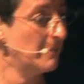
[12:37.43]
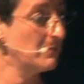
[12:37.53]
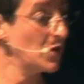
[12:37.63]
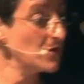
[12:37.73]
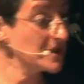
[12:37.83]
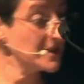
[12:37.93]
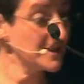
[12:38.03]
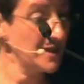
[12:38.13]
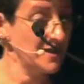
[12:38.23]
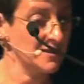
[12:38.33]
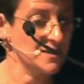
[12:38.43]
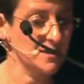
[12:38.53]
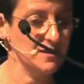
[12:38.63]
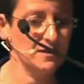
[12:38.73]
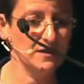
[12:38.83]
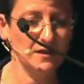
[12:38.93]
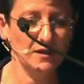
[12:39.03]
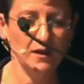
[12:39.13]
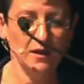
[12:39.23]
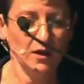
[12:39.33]
Moses said,
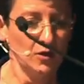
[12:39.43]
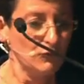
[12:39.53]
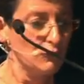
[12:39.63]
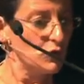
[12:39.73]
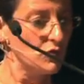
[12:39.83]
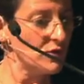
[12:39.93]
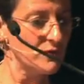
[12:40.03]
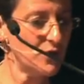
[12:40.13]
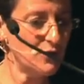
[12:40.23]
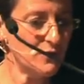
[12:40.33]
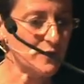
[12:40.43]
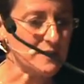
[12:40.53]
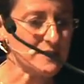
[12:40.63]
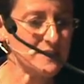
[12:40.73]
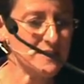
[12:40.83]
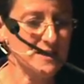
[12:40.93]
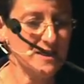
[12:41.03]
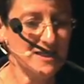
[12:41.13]
"Ruler of the universe,